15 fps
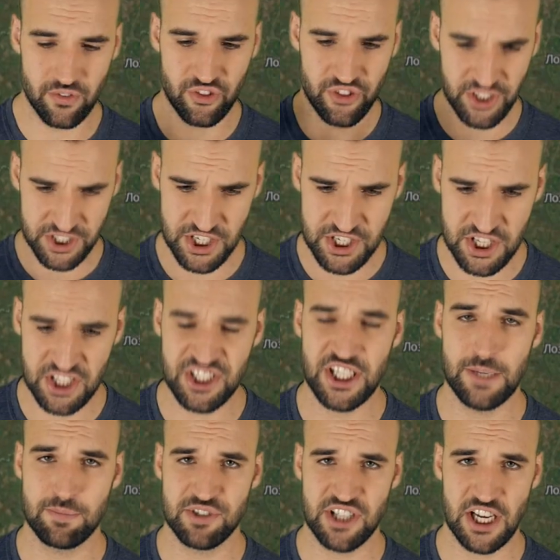This is the
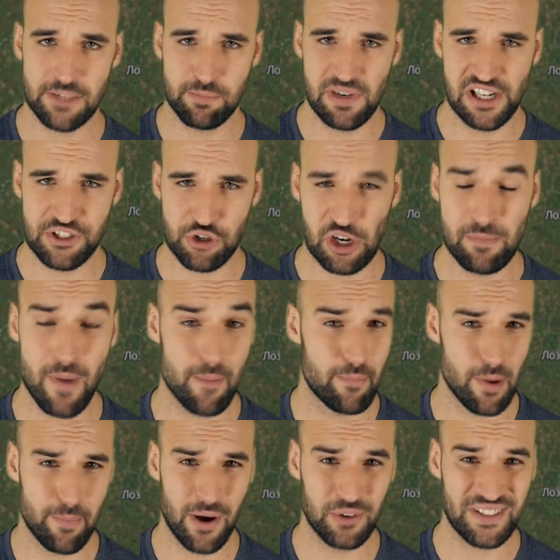deep state military map
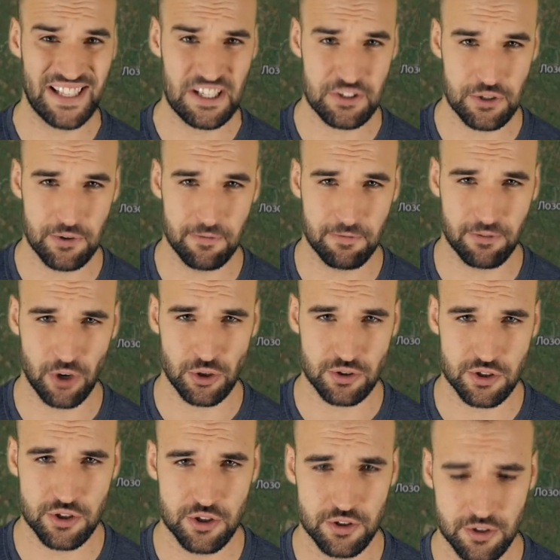about Izium
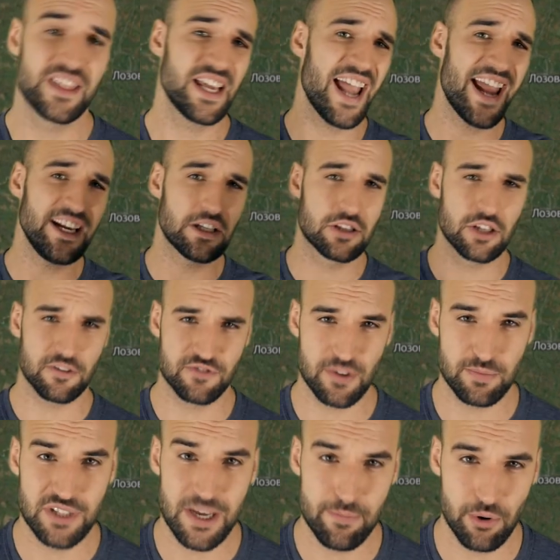front. The 8th of
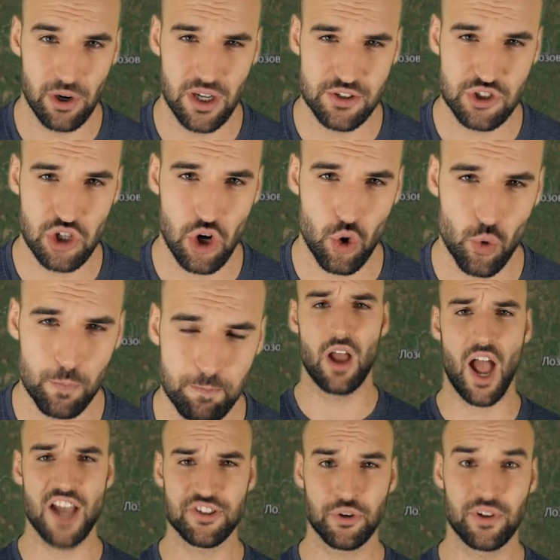September, let's go.
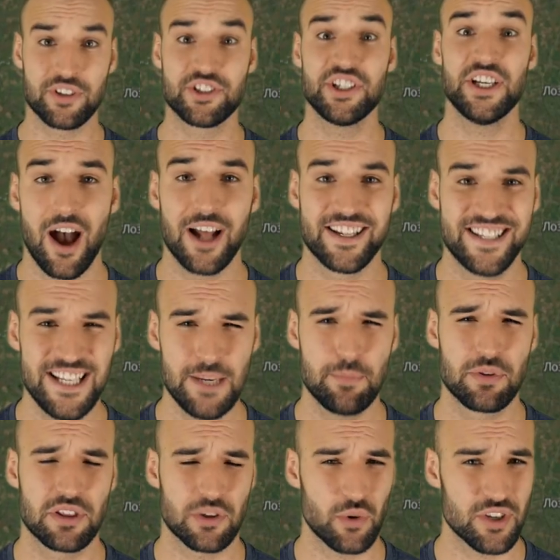As you can see, a
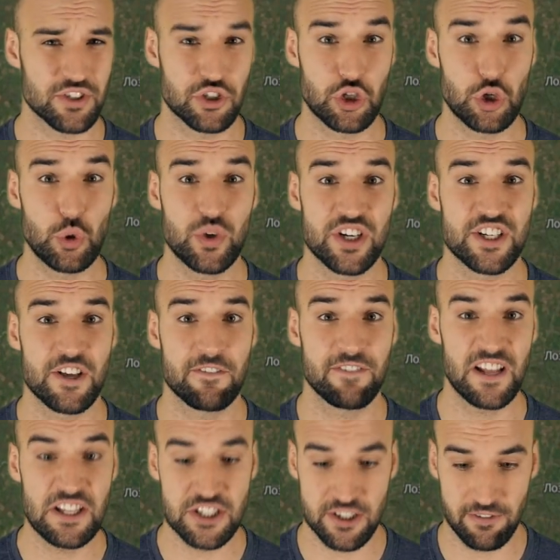deep thrust through the
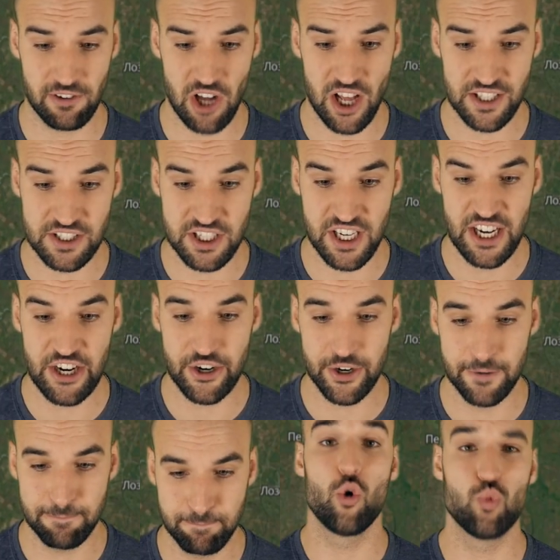defensive lines
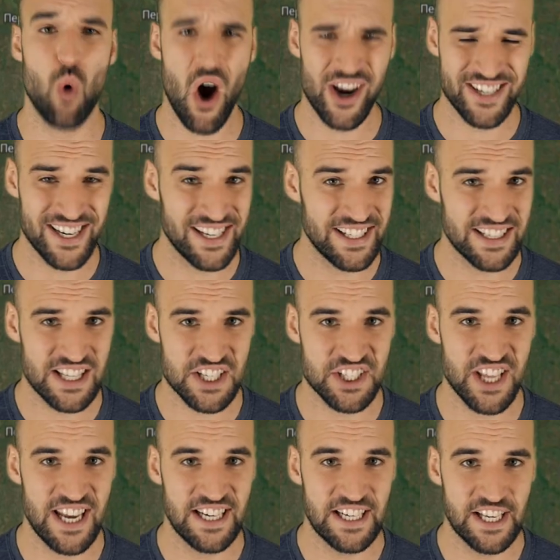here, widening the
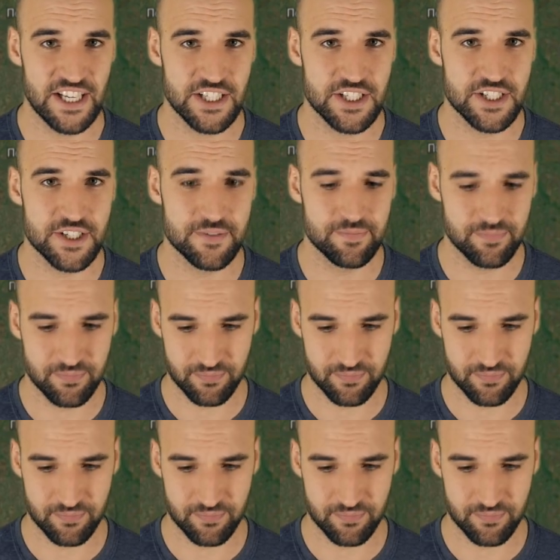salient.